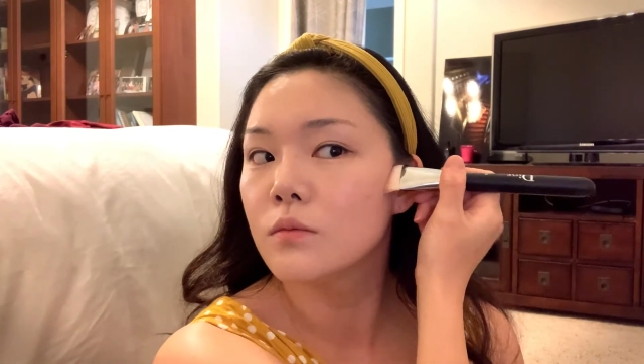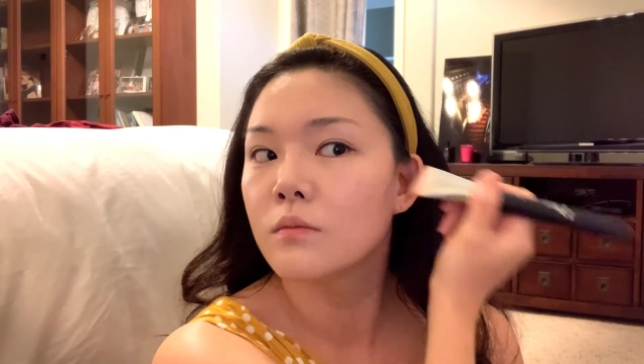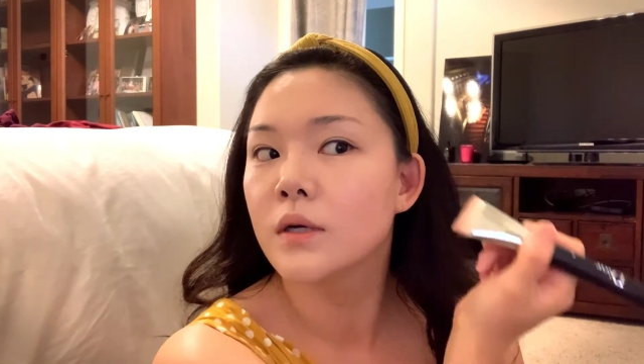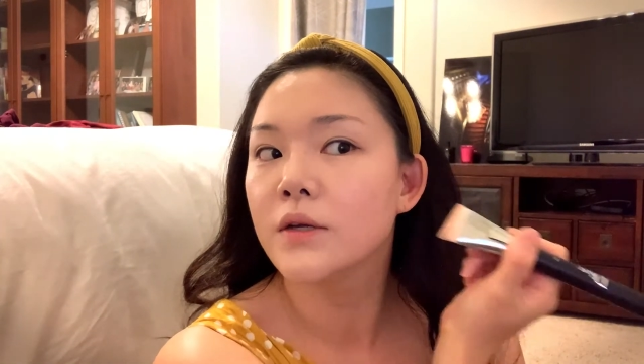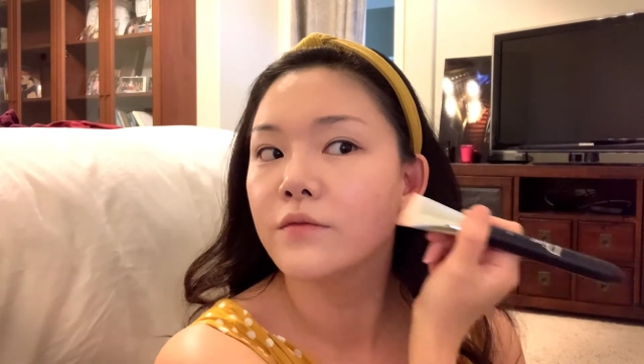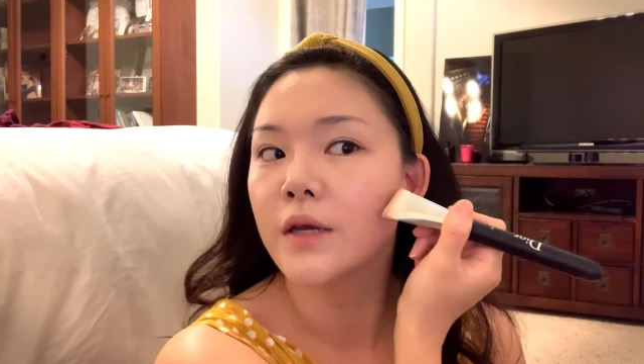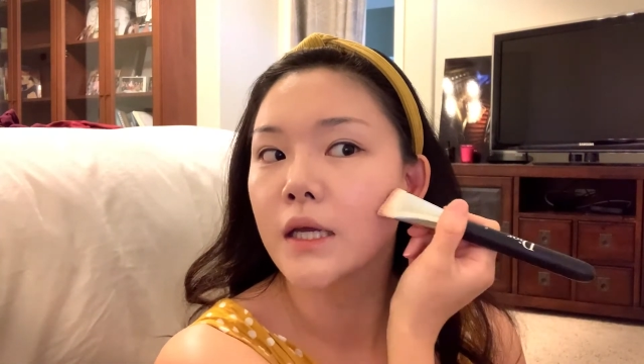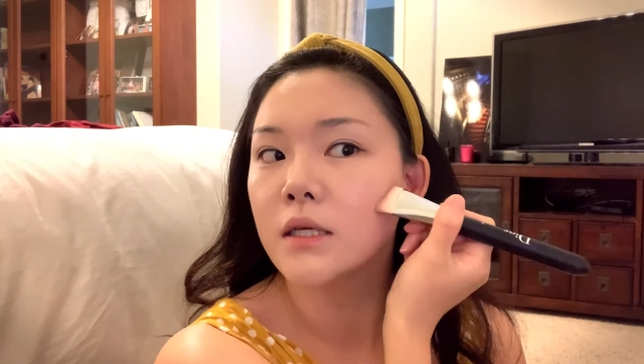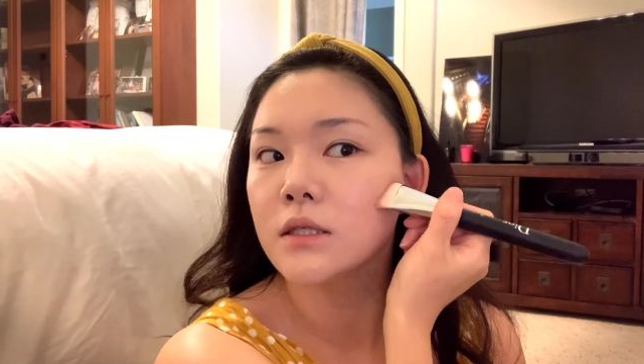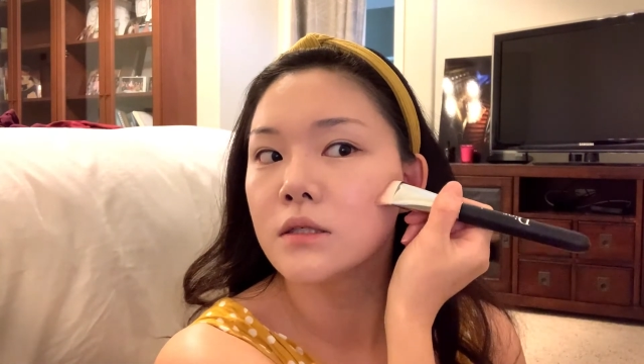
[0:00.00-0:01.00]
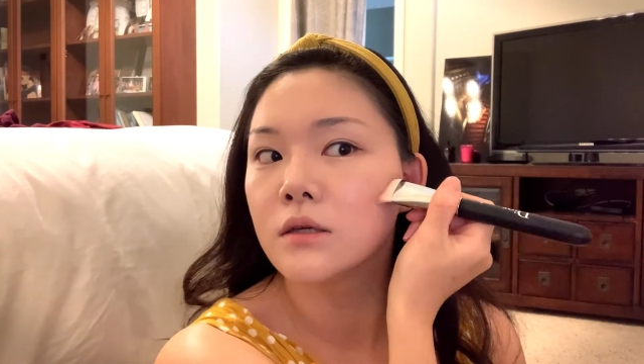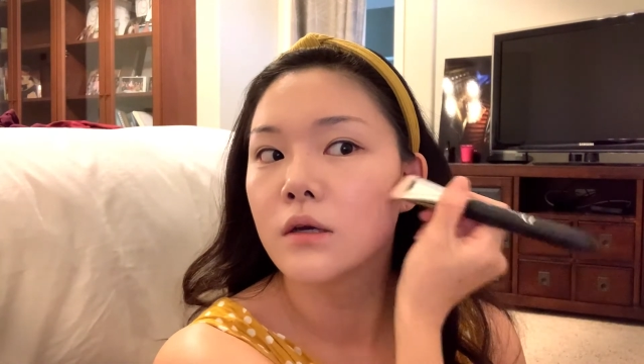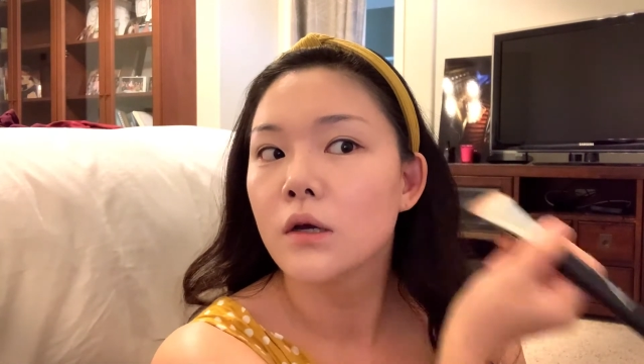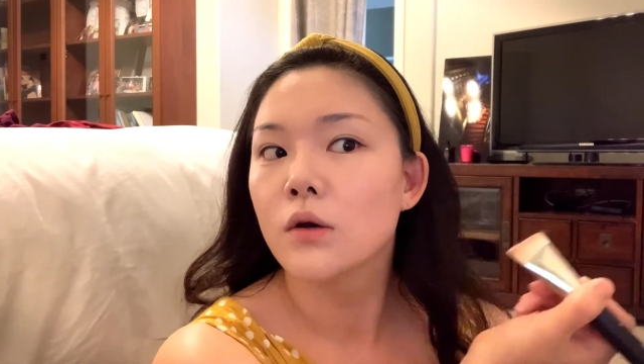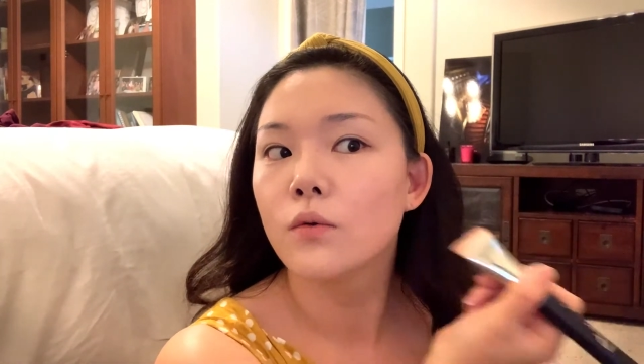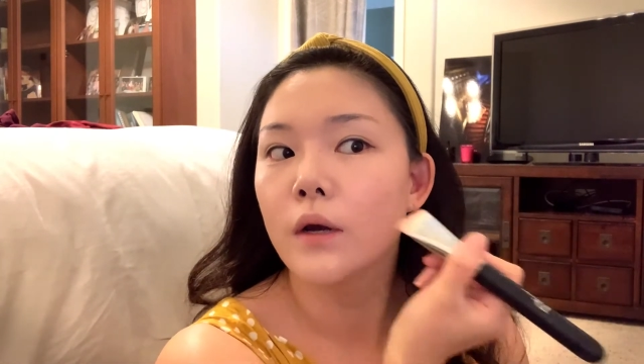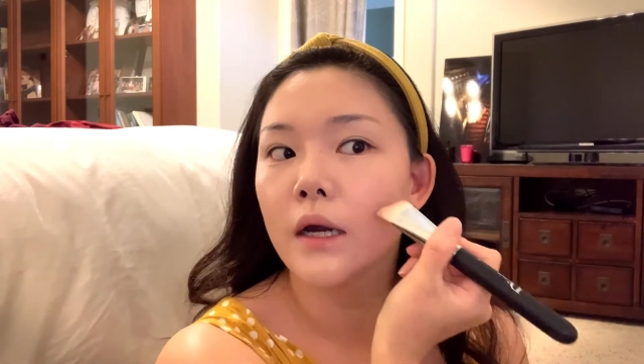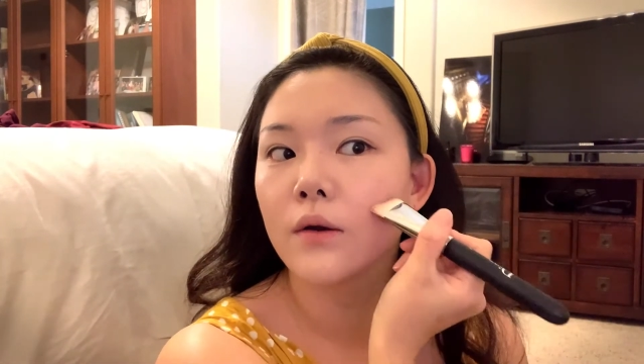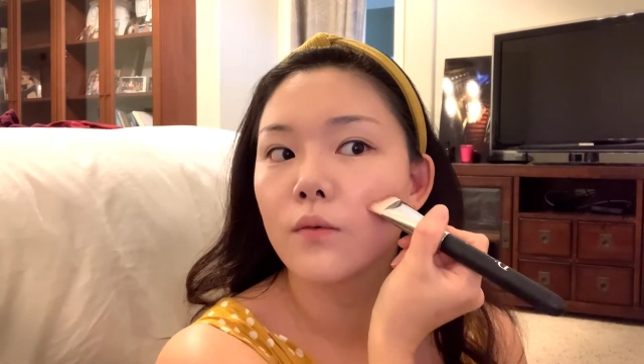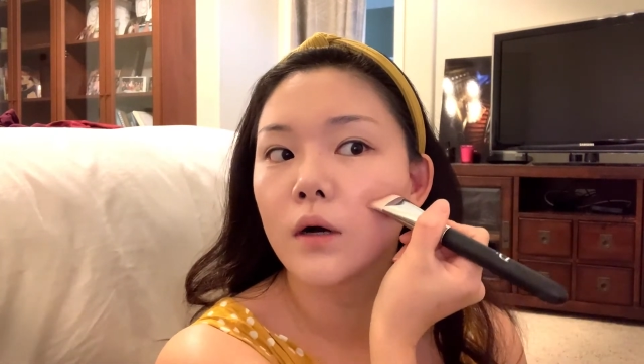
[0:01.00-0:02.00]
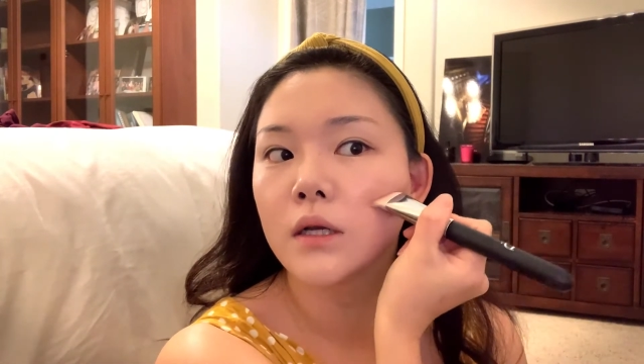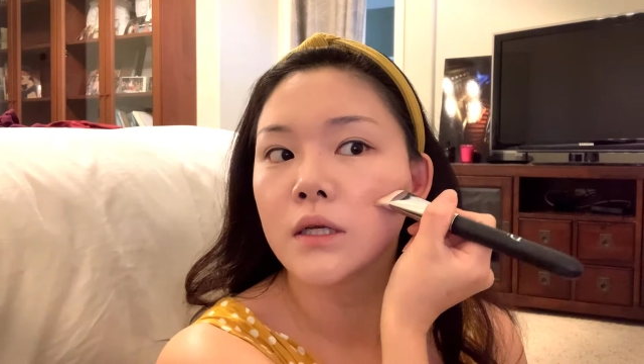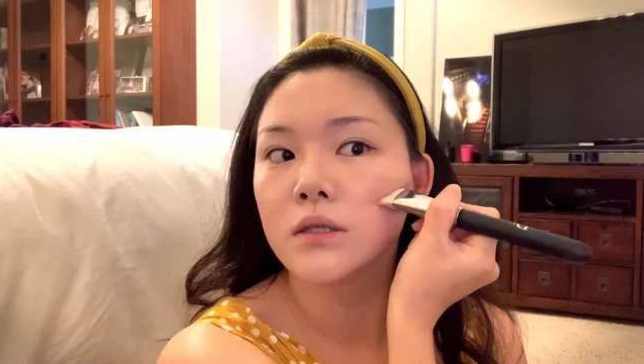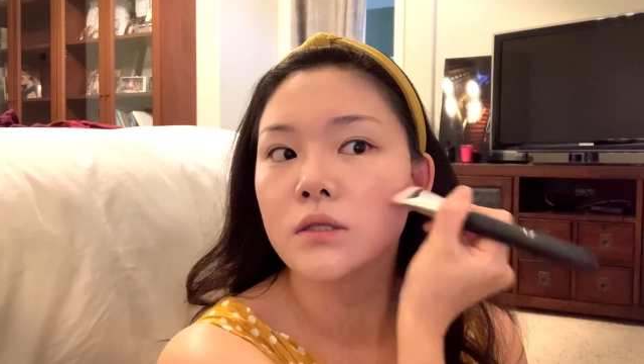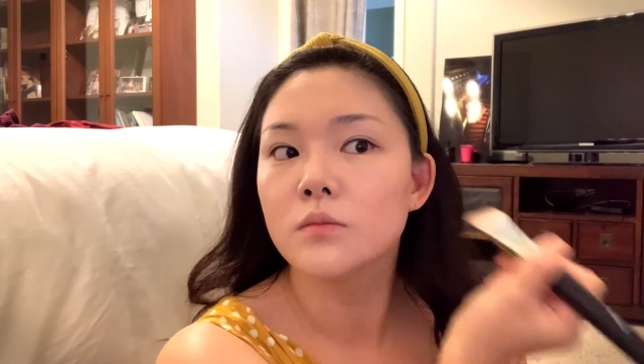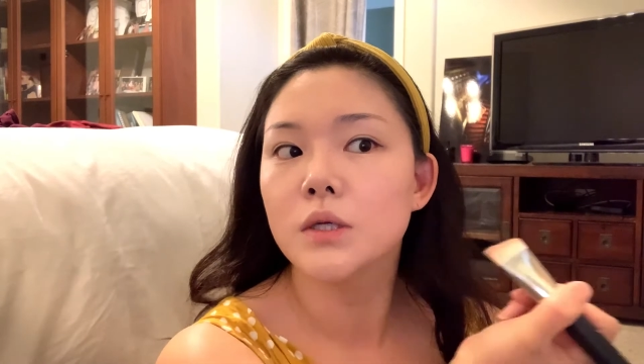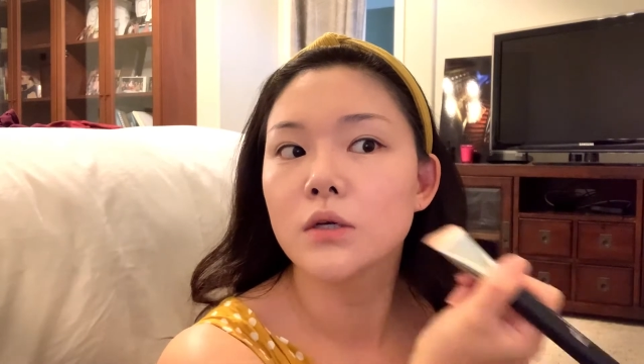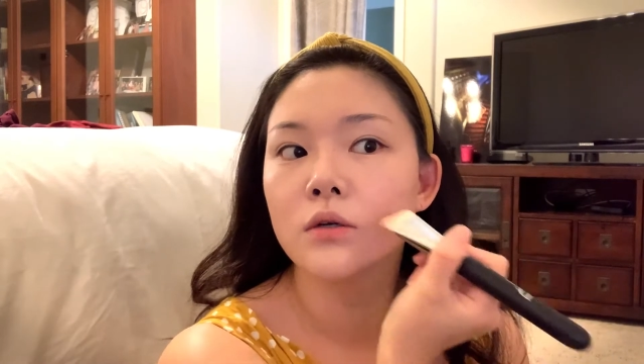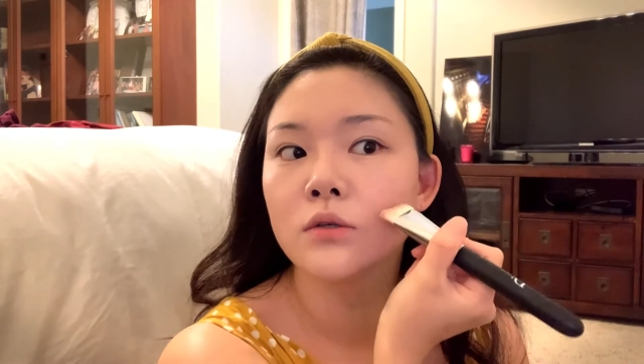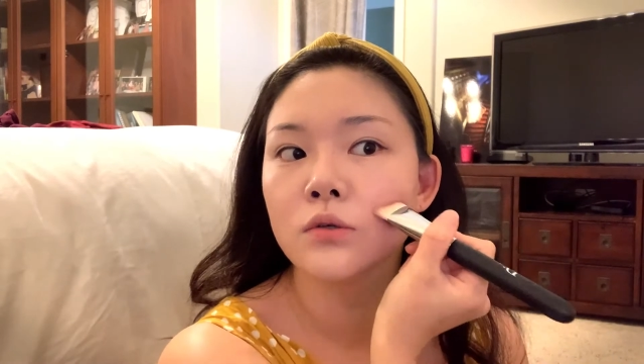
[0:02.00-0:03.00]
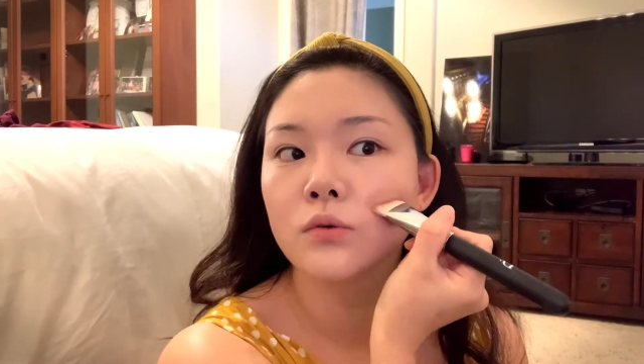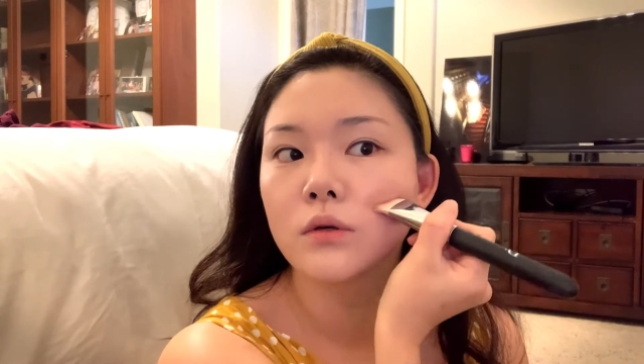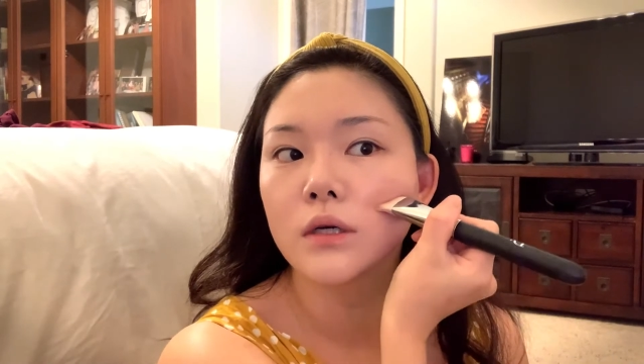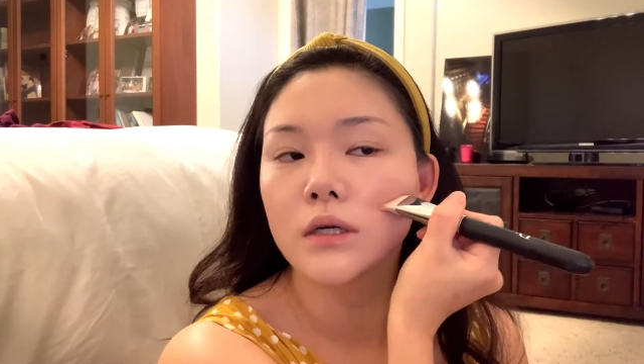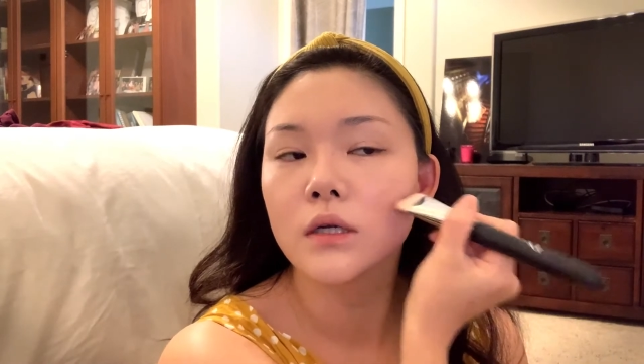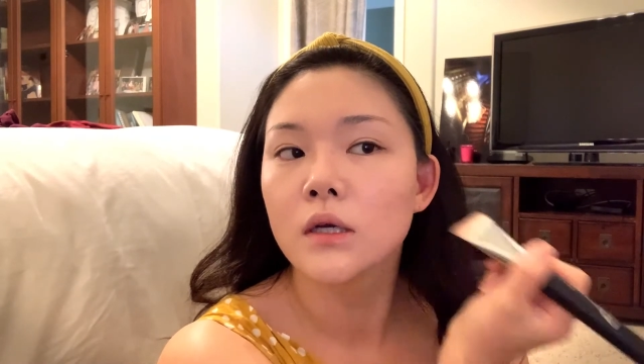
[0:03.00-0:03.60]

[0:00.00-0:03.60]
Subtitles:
my face where I want it to be contoured.